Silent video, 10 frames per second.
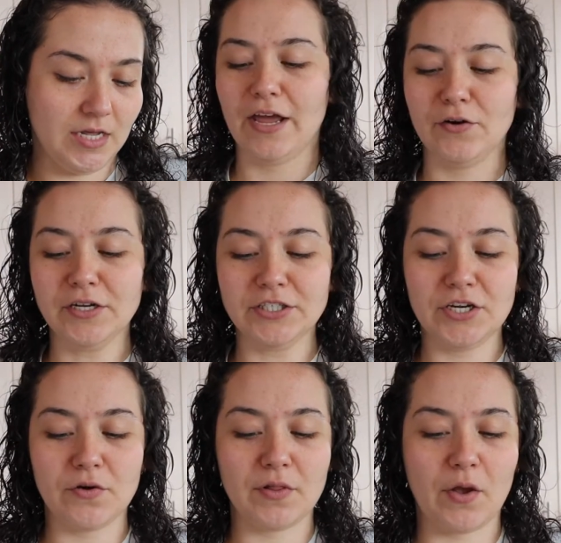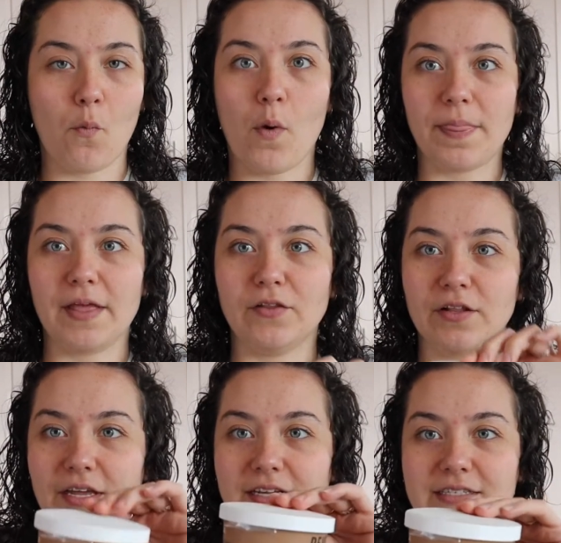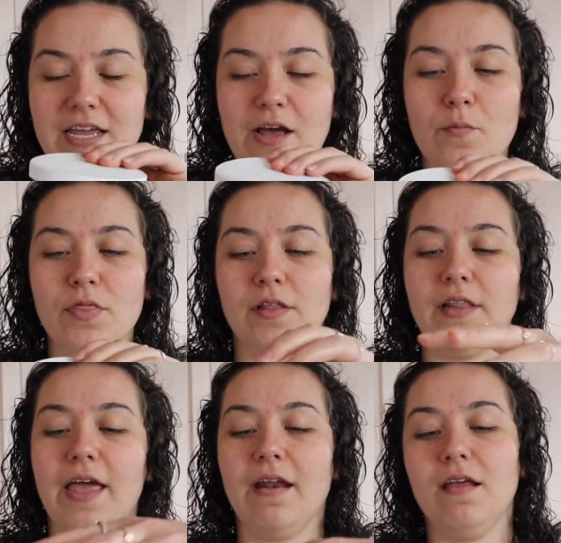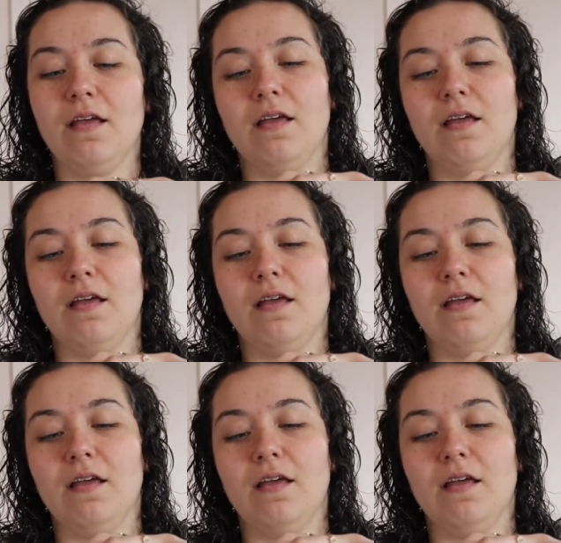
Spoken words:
I don't actually know like what they look like because they come with a lid.